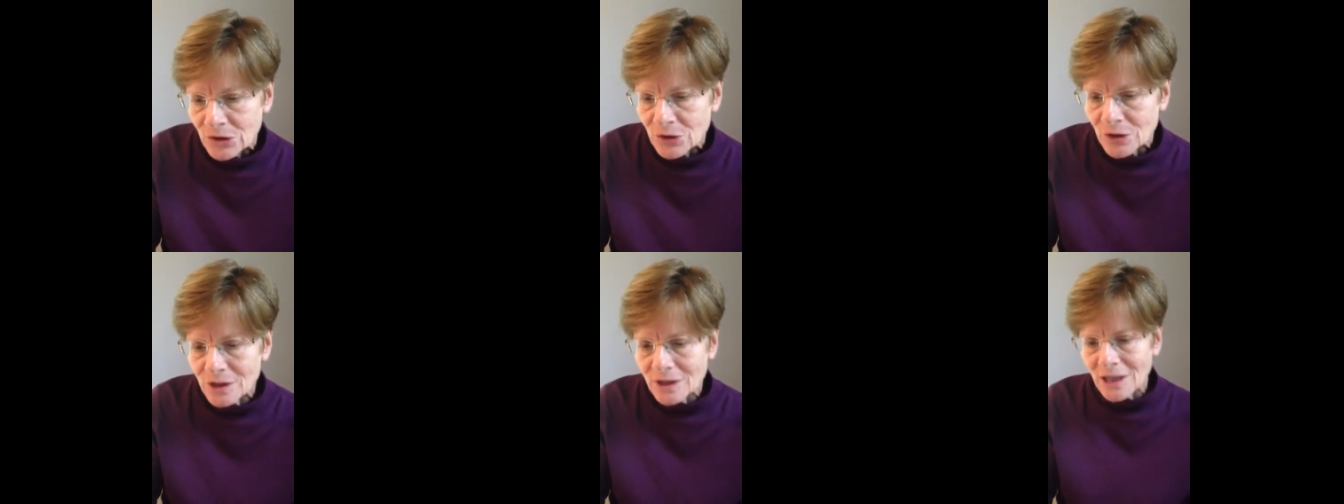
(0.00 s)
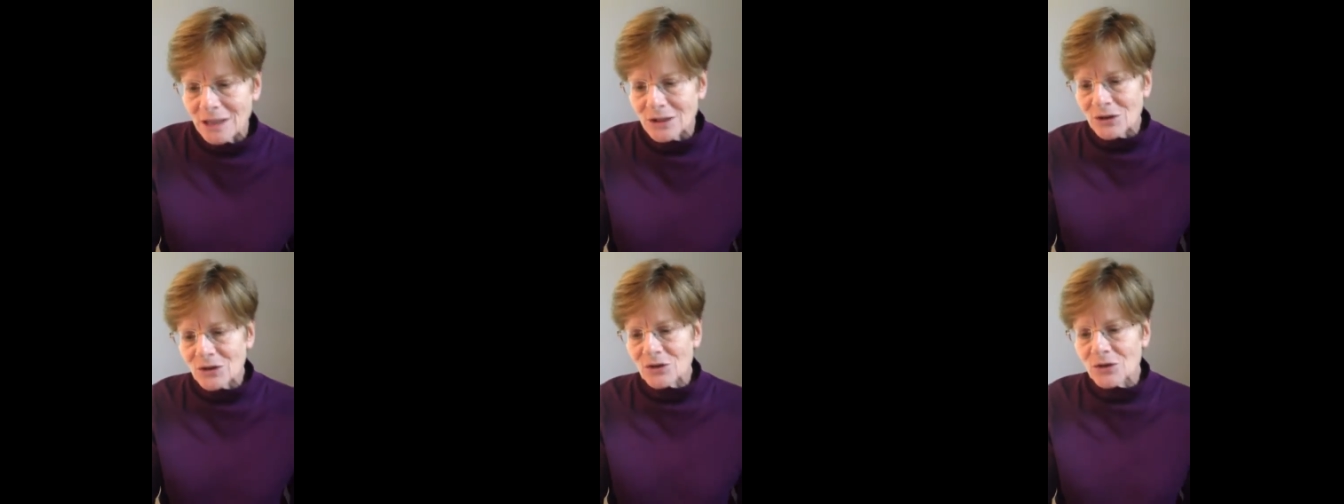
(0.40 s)
She
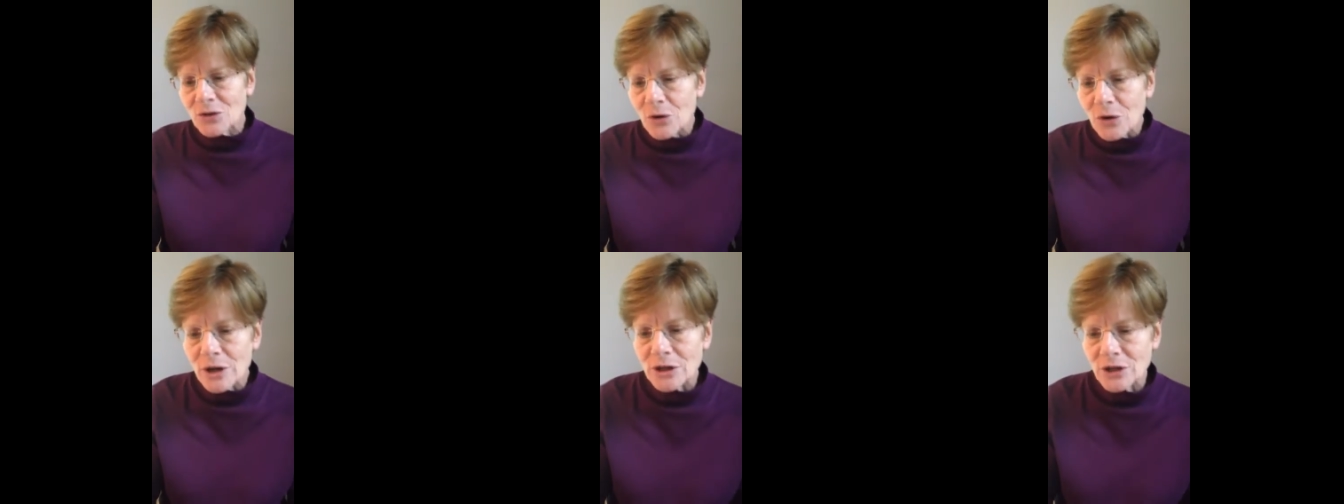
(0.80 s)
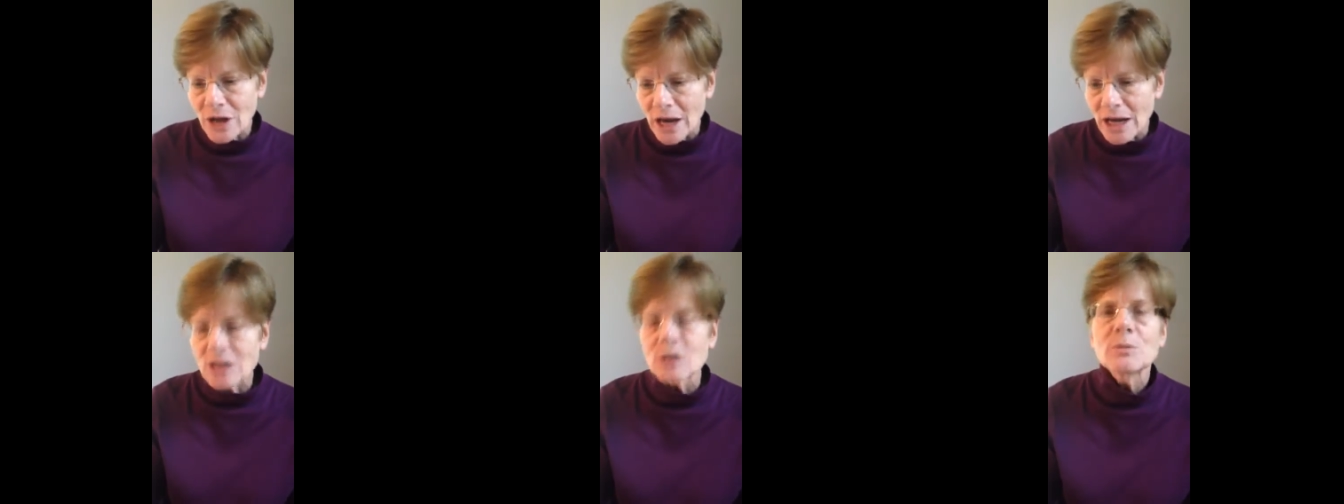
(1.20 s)
said, storage
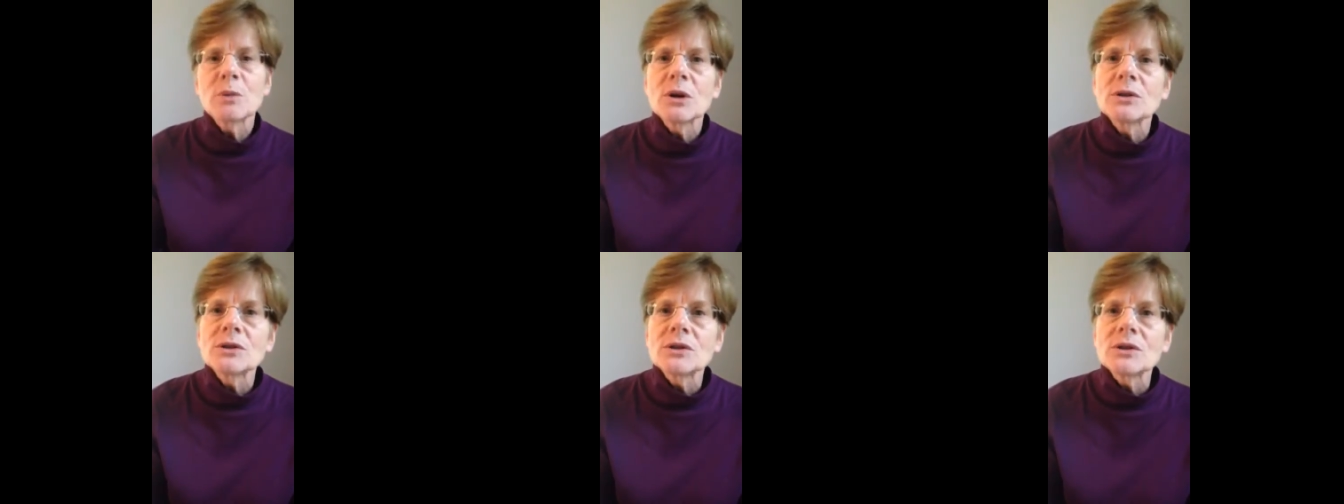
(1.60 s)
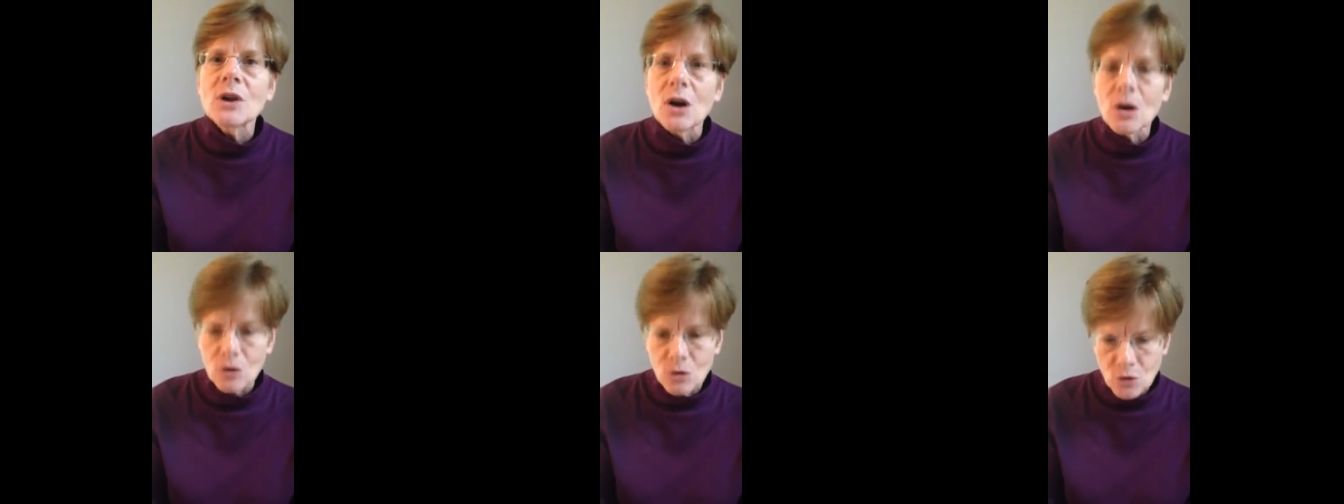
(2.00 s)
experts
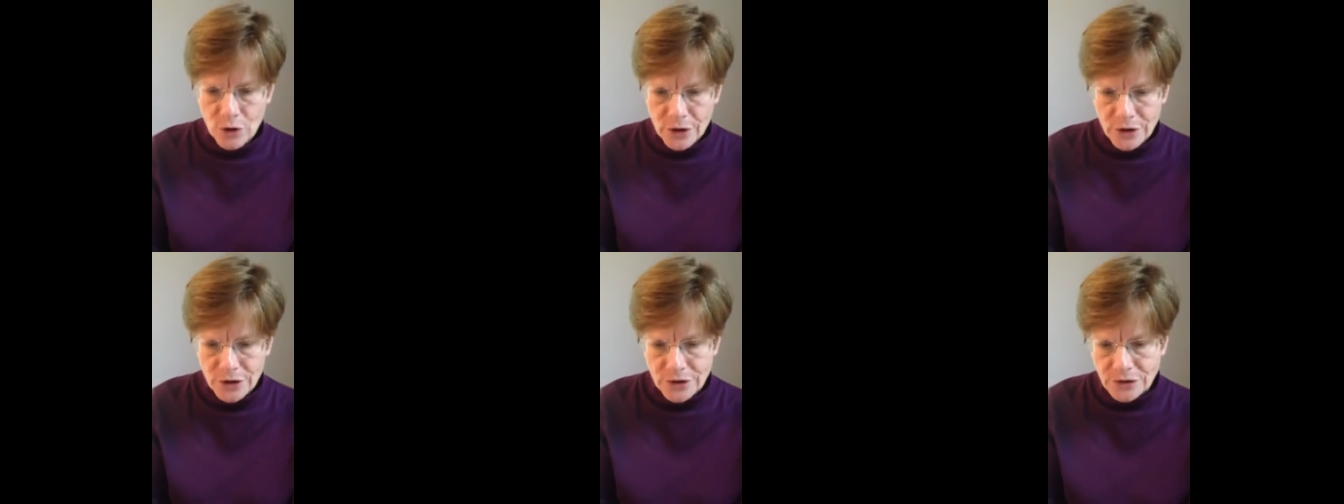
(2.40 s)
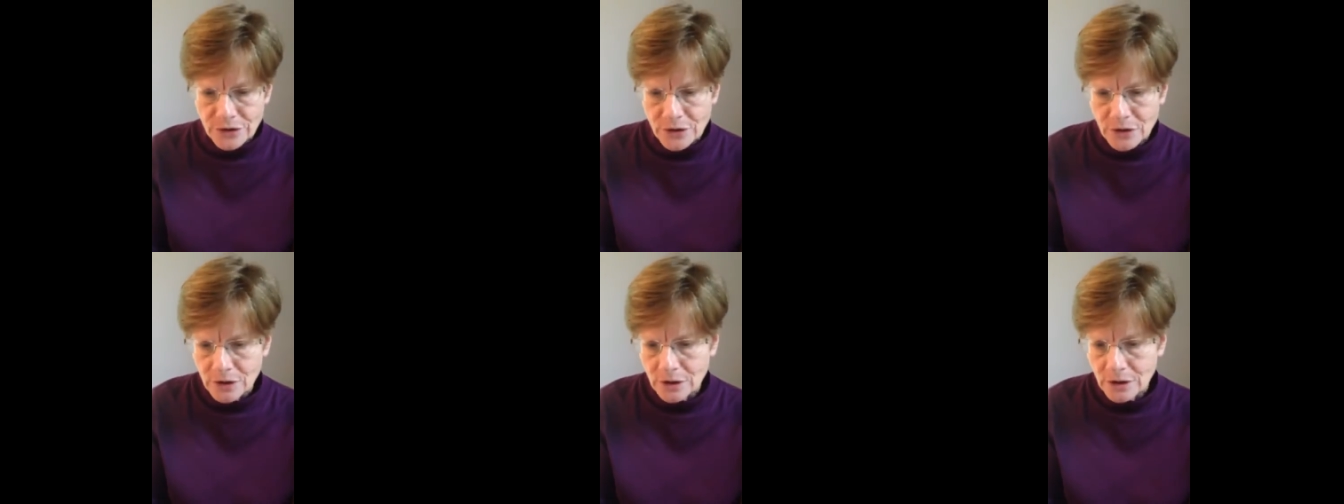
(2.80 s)
are
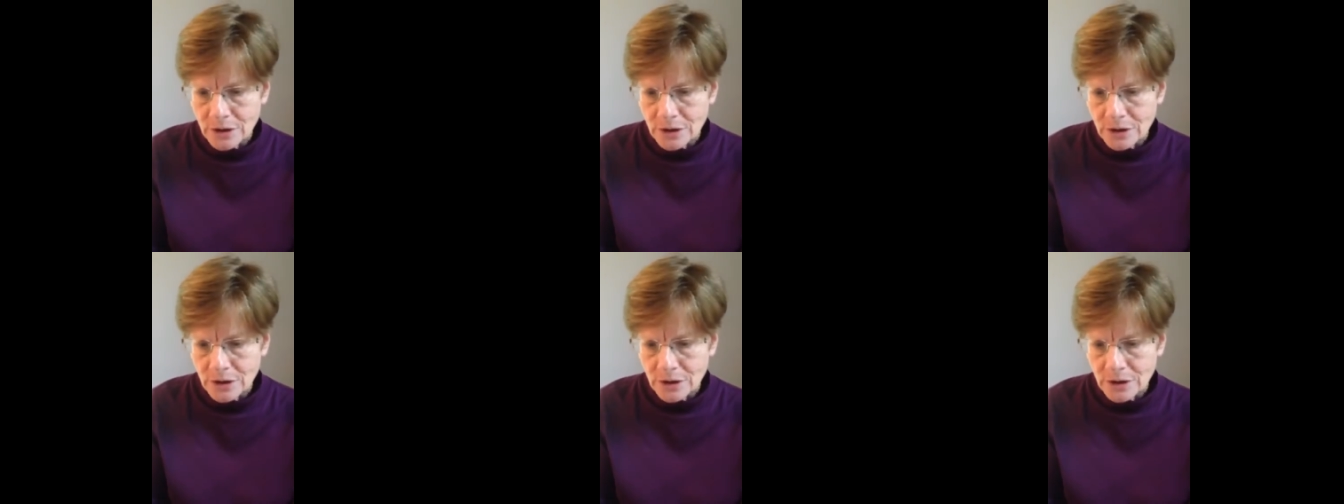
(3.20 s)
hoarders.